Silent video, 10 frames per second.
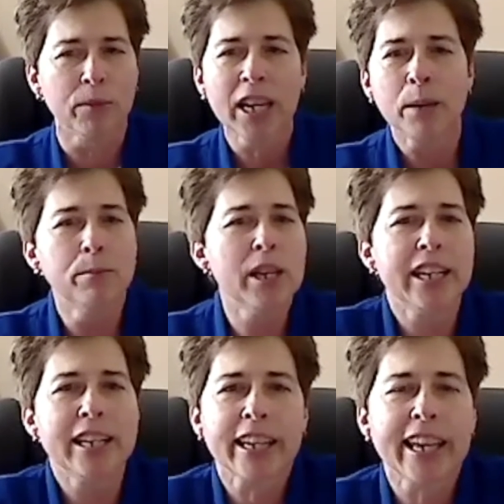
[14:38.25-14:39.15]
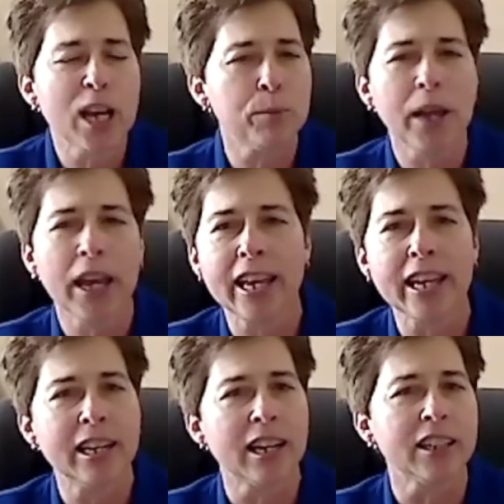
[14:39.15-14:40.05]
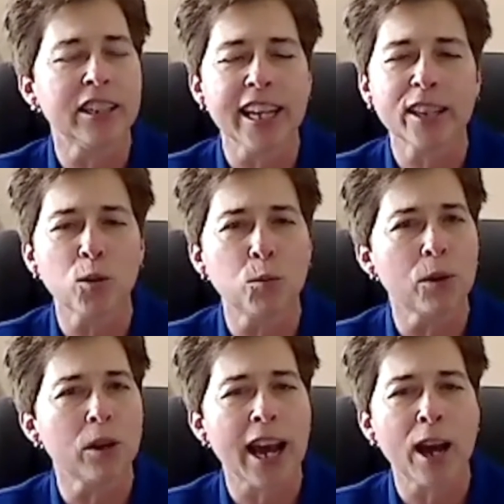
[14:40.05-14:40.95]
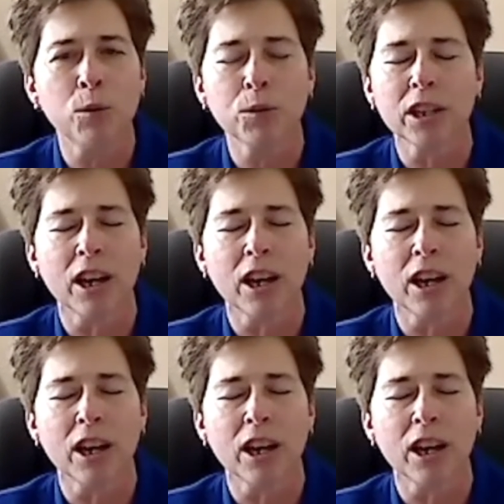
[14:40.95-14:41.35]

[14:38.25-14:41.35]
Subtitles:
media campaign to get the word out.